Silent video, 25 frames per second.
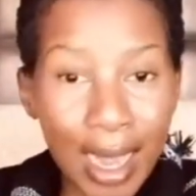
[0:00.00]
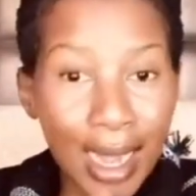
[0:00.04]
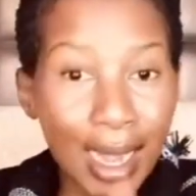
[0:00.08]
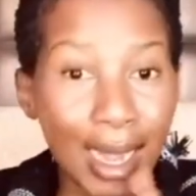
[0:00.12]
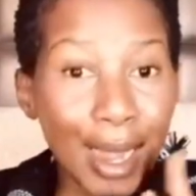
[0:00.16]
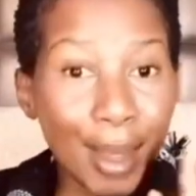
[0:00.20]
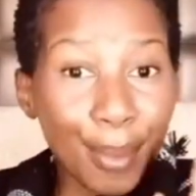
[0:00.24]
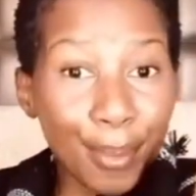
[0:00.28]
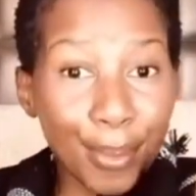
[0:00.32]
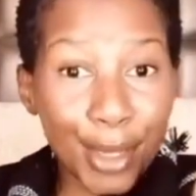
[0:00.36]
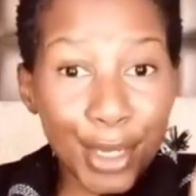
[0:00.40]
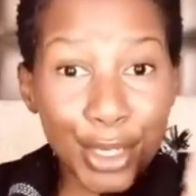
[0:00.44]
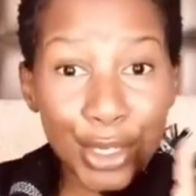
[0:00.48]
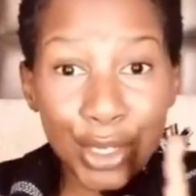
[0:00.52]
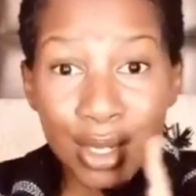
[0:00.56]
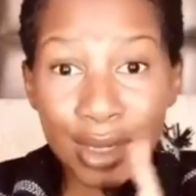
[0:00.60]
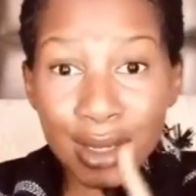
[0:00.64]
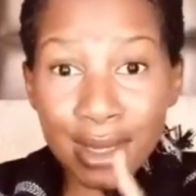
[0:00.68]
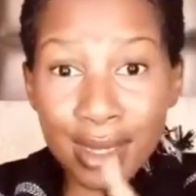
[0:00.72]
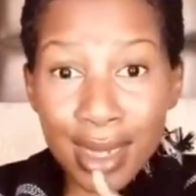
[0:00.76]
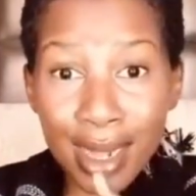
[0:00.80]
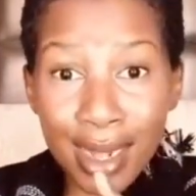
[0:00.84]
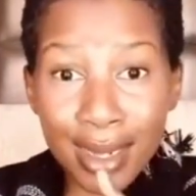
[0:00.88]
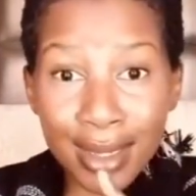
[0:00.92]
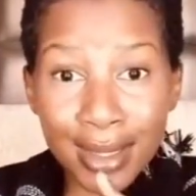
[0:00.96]
like bitch and
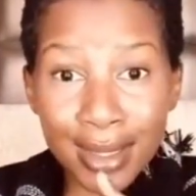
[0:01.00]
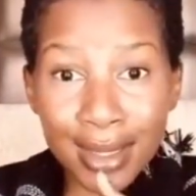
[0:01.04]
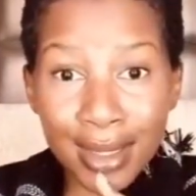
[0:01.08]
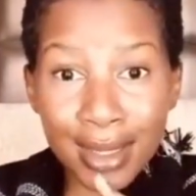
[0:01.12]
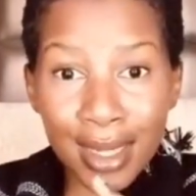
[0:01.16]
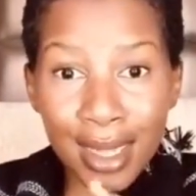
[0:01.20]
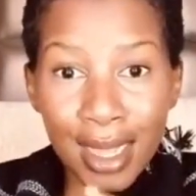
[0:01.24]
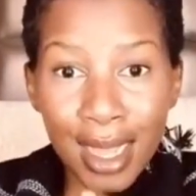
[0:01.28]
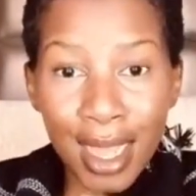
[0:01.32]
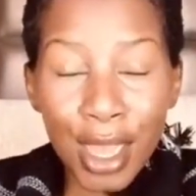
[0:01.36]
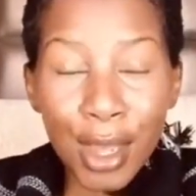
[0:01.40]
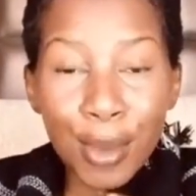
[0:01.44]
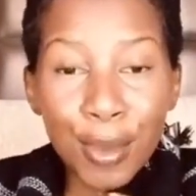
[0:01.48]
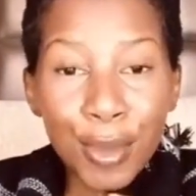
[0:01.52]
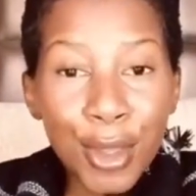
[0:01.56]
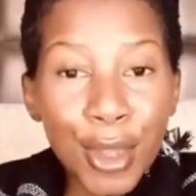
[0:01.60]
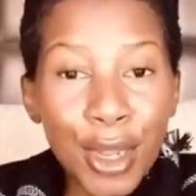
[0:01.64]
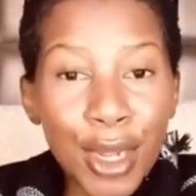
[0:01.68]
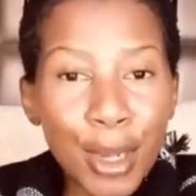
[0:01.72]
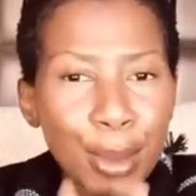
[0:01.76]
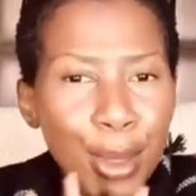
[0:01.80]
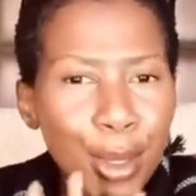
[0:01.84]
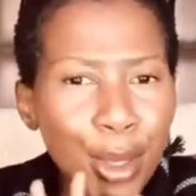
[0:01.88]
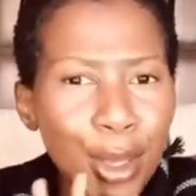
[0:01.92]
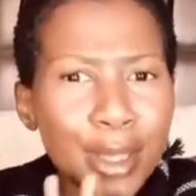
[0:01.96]
slut,
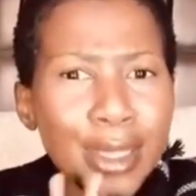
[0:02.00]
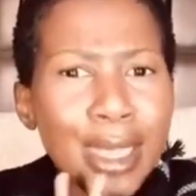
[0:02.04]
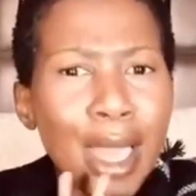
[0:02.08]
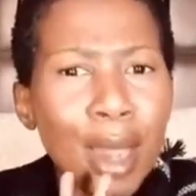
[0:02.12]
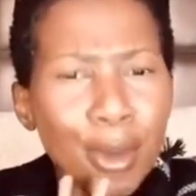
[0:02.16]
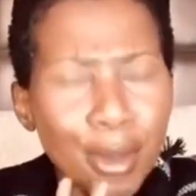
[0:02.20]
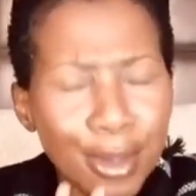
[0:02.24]
purely because I